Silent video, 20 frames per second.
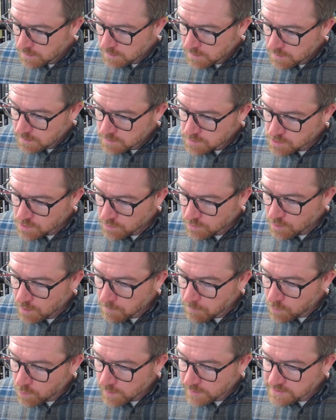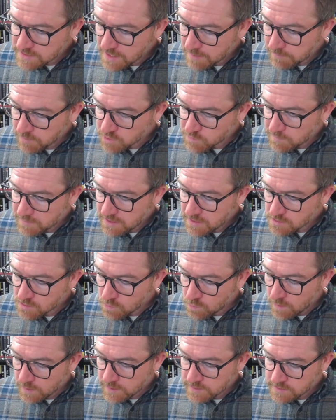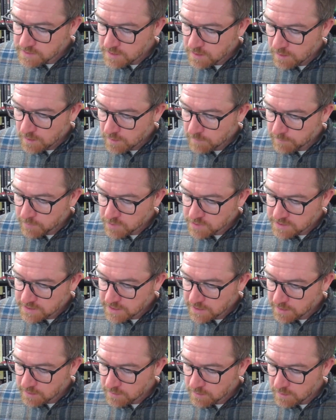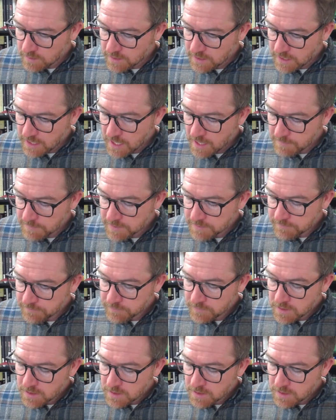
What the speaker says: So there are more examples, but these are ones that are particularly common.